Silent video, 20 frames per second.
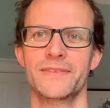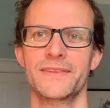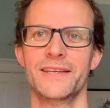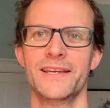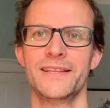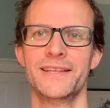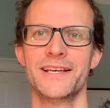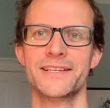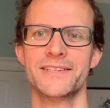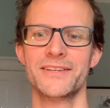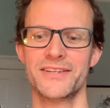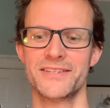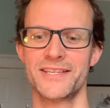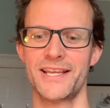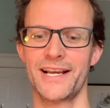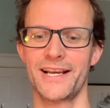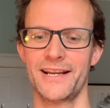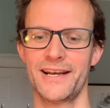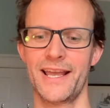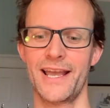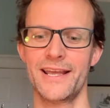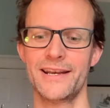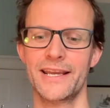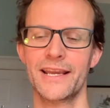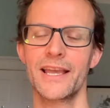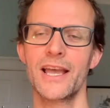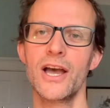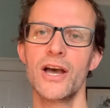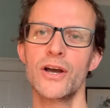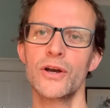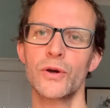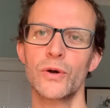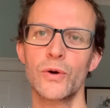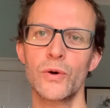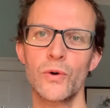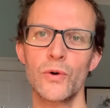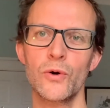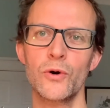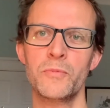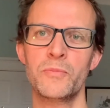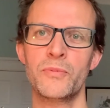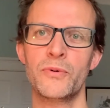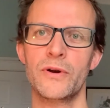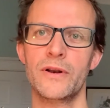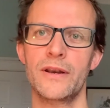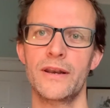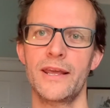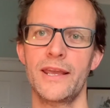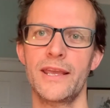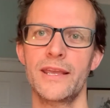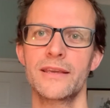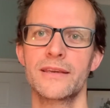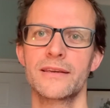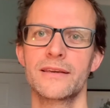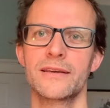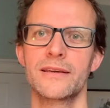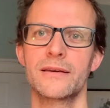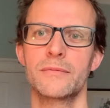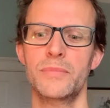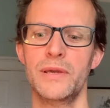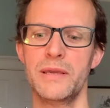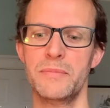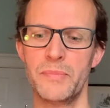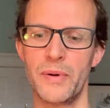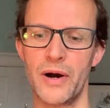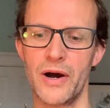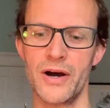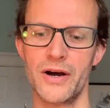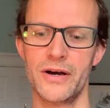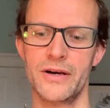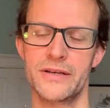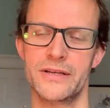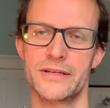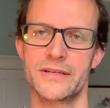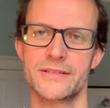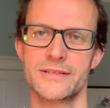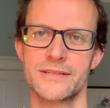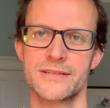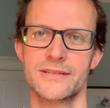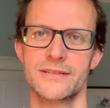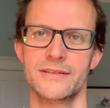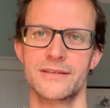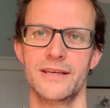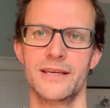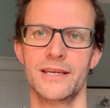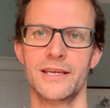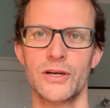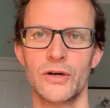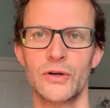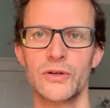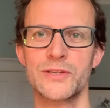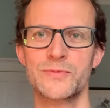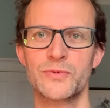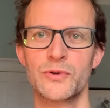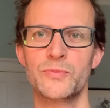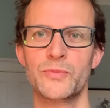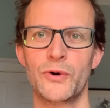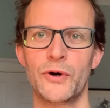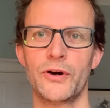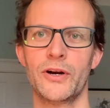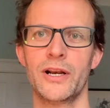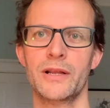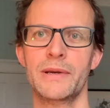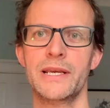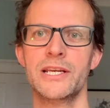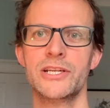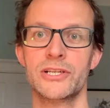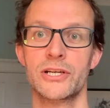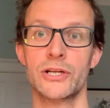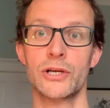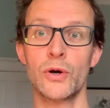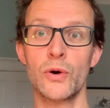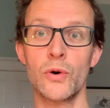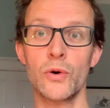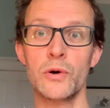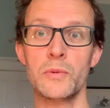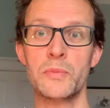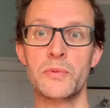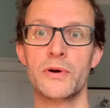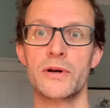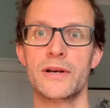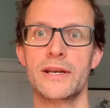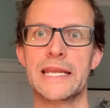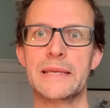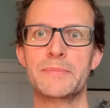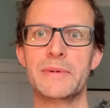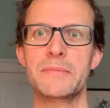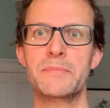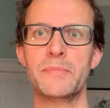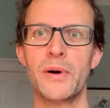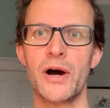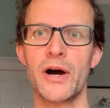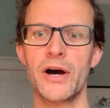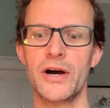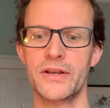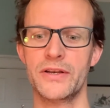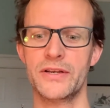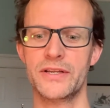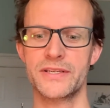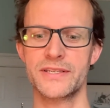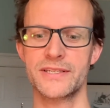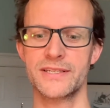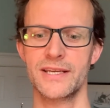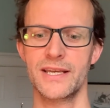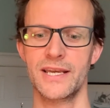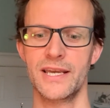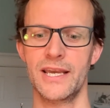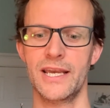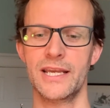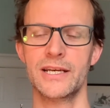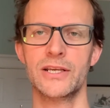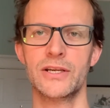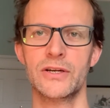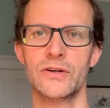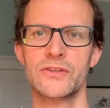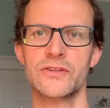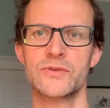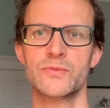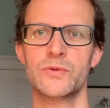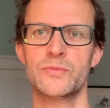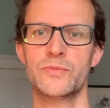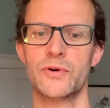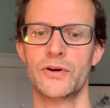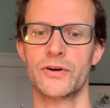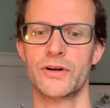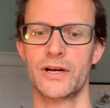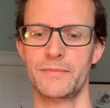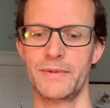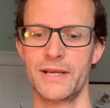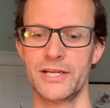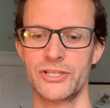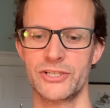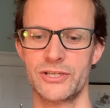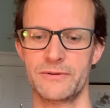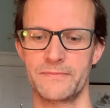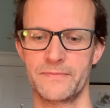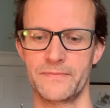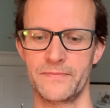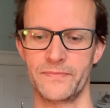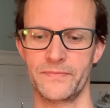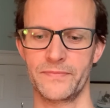And that's our second heading. Corporately be partners in gospel proclamation. Corporately be partners in gospel proclamation.